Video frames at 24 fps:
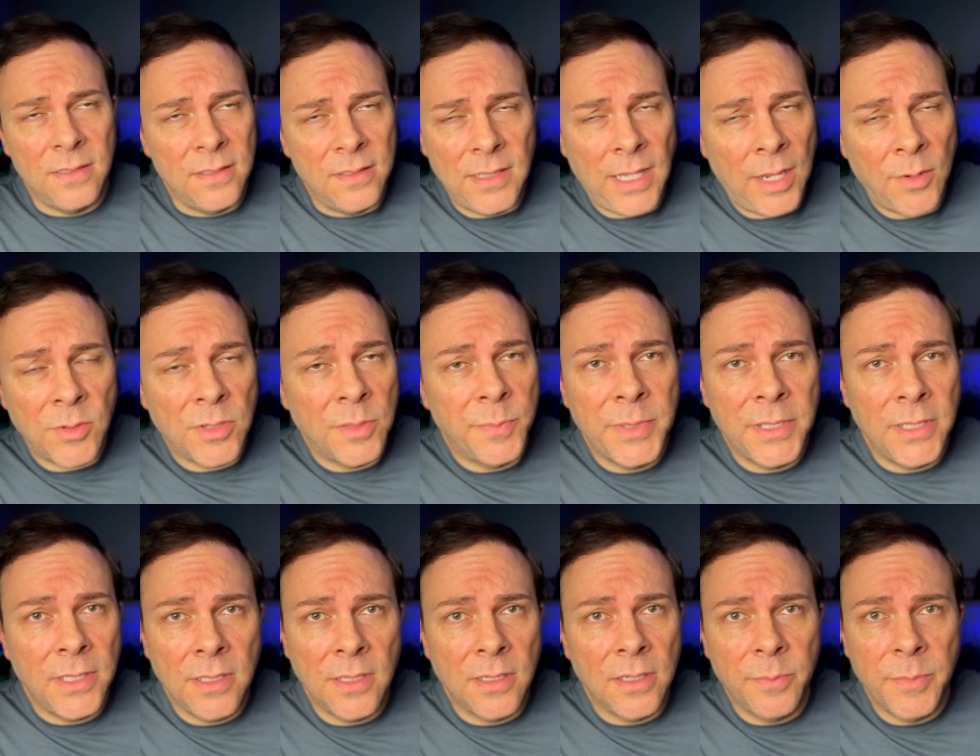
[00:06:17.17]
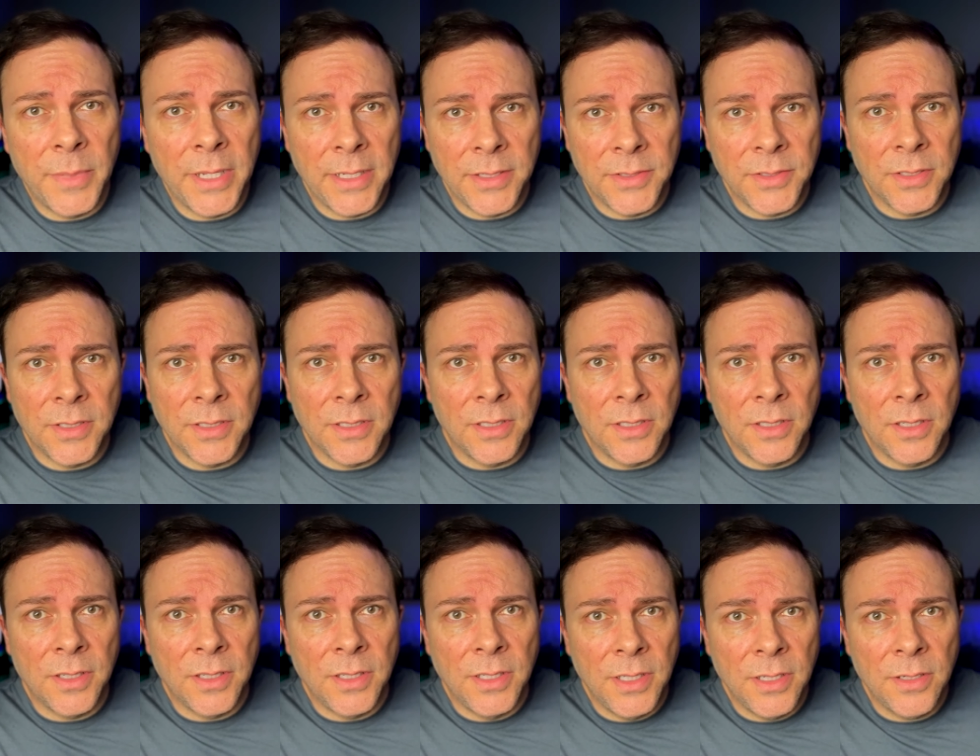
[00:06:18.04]
That would be an amazing
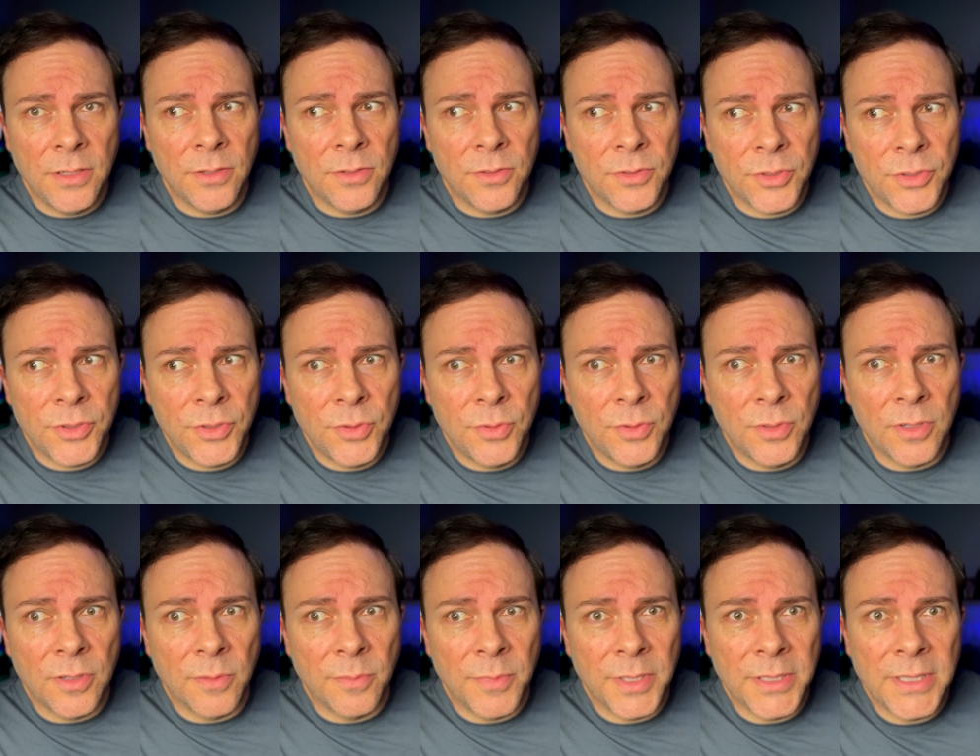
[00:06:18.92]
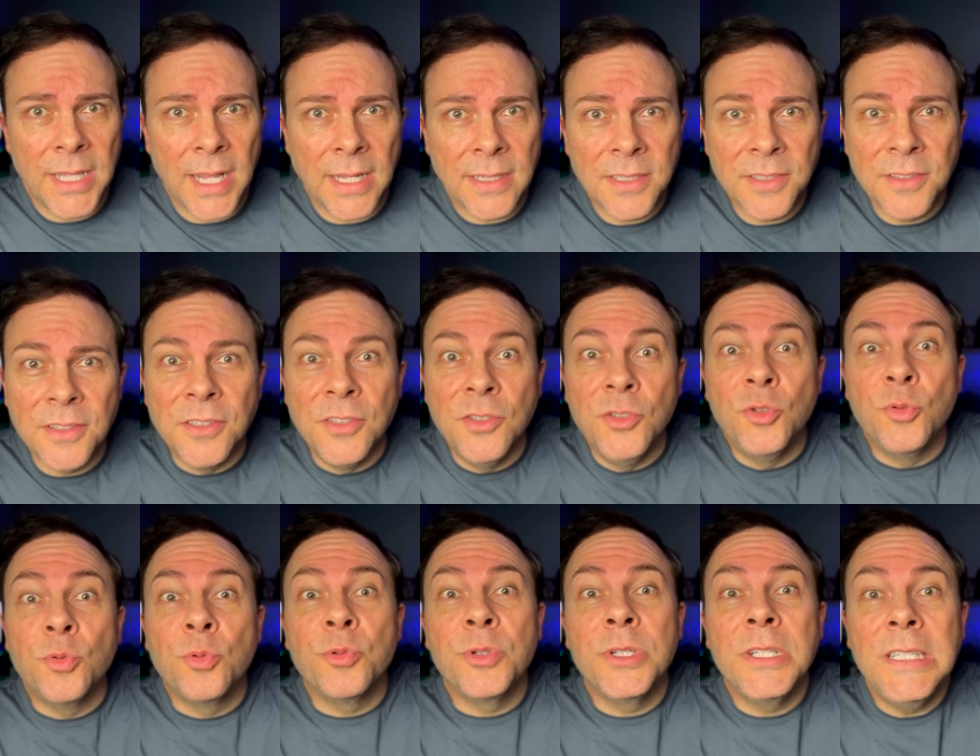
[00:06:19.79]
year, sure, but that's the
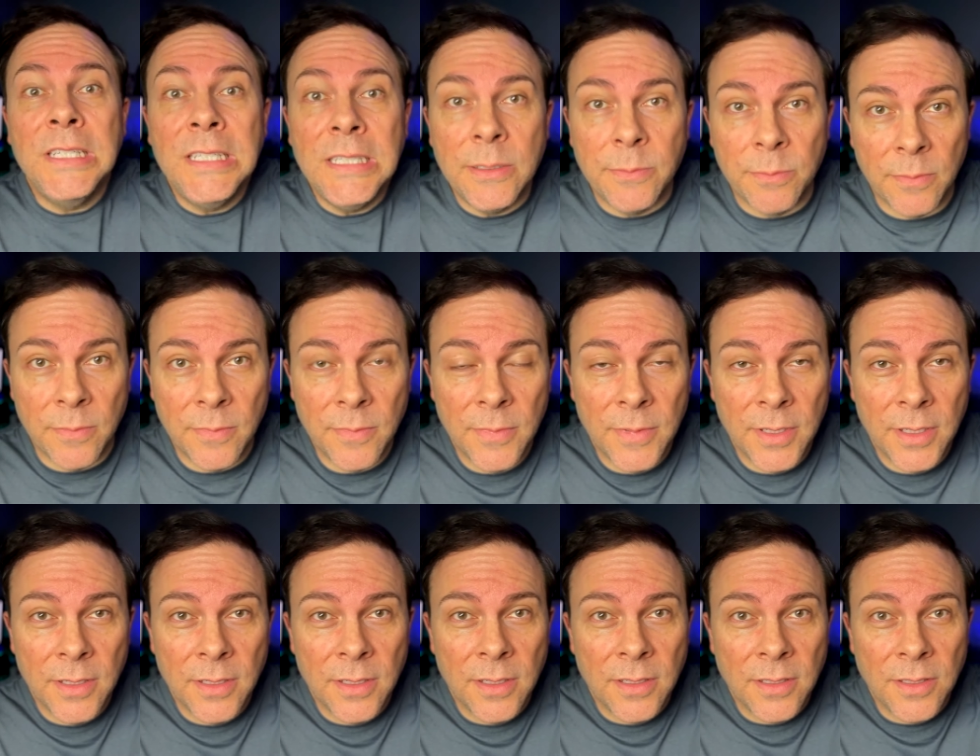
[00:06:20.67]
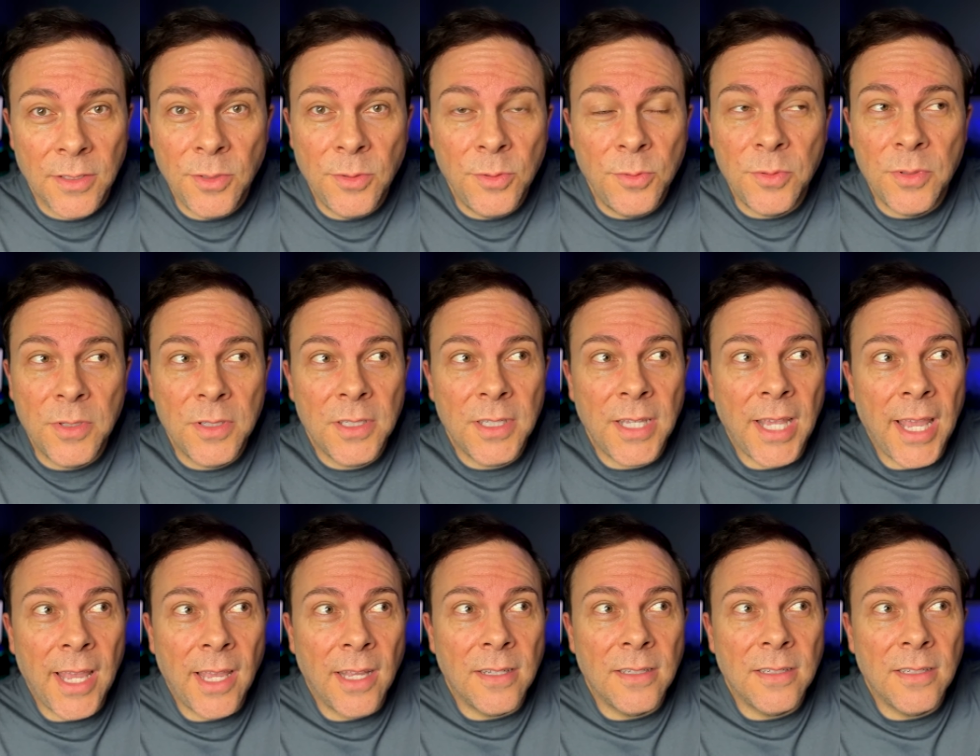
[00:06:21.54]
dream. You
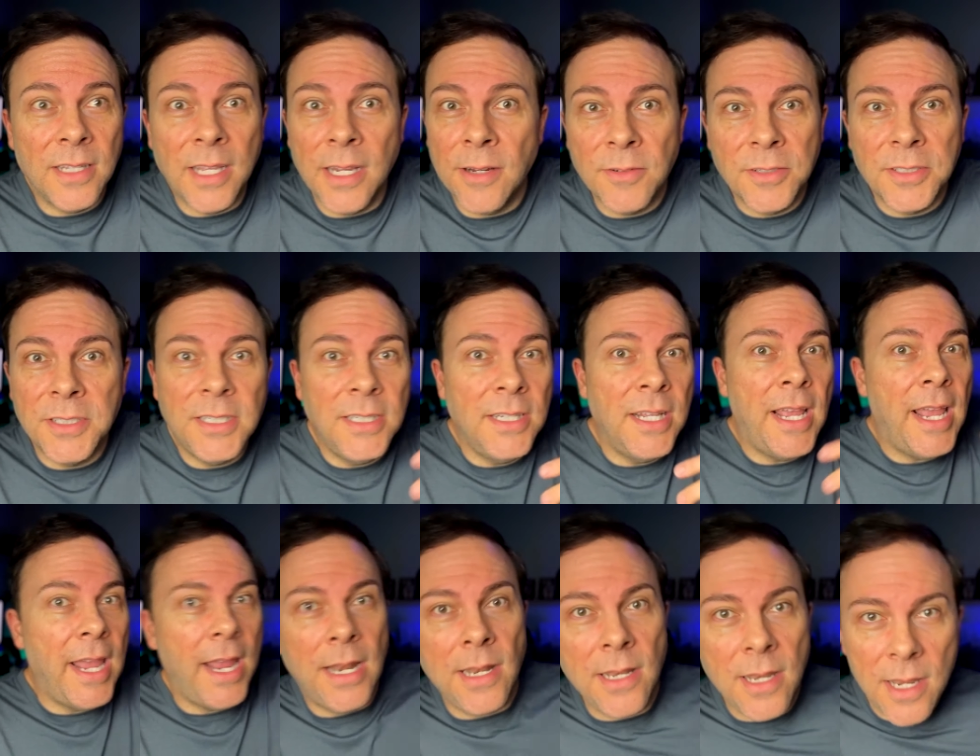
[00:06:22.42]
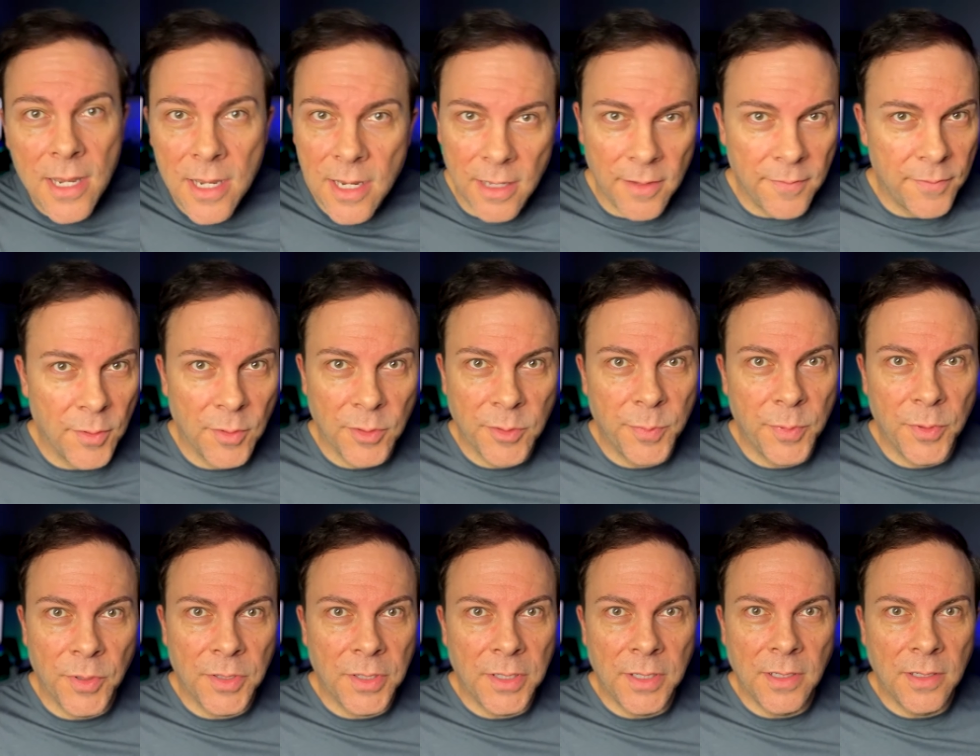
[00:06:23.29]
can't guarantee any of those
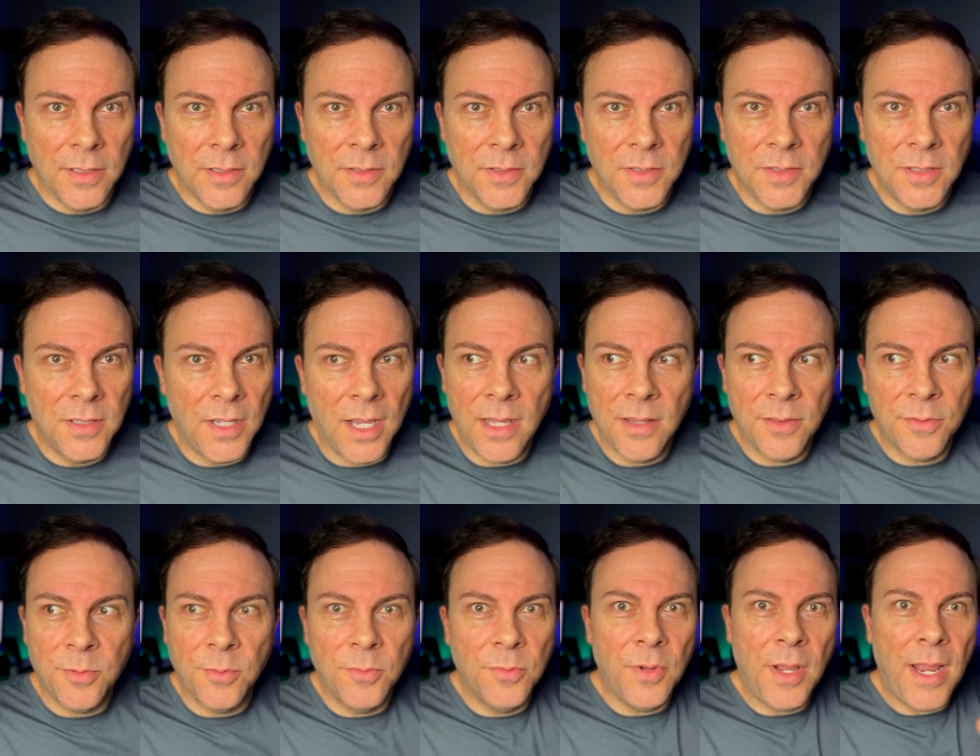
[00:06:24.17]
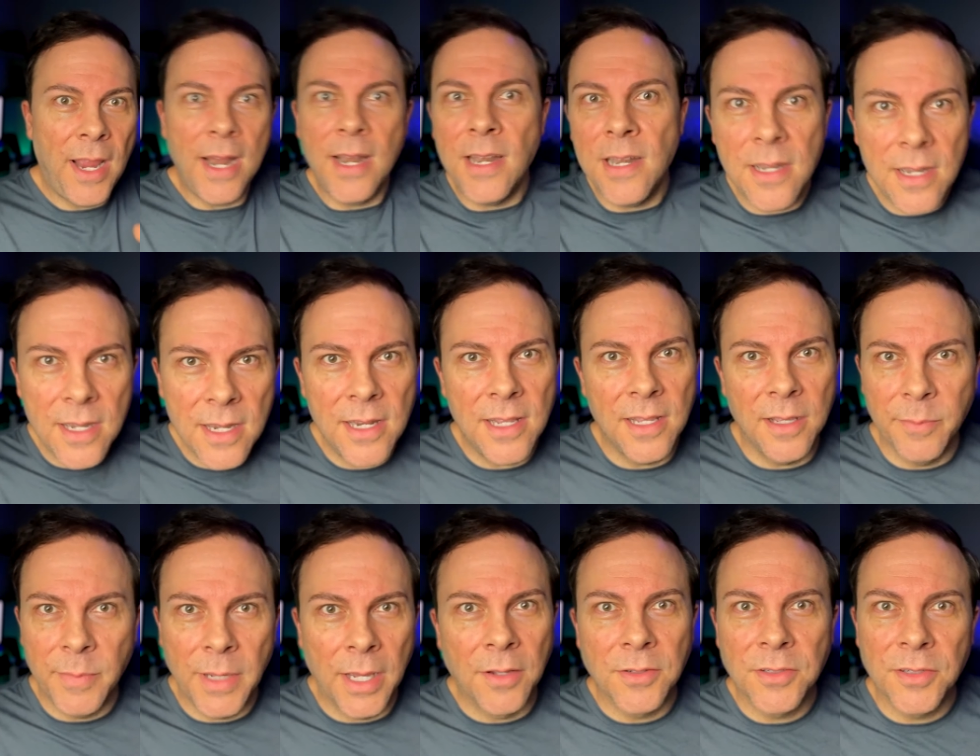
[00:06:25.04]
bookings, not through any
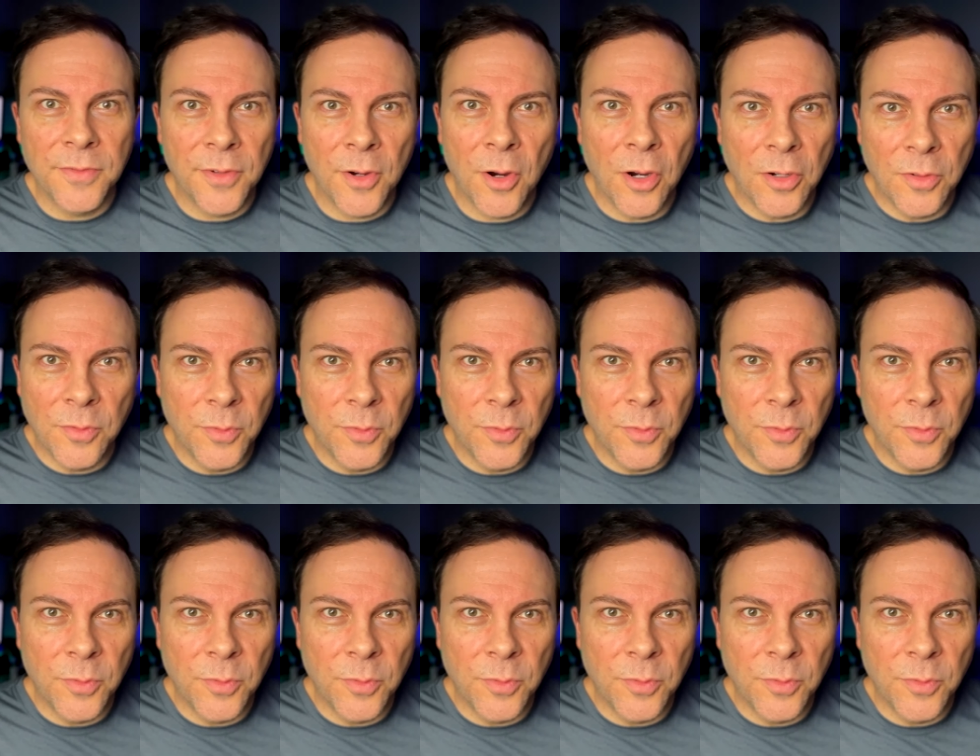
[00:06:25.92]
amount of hard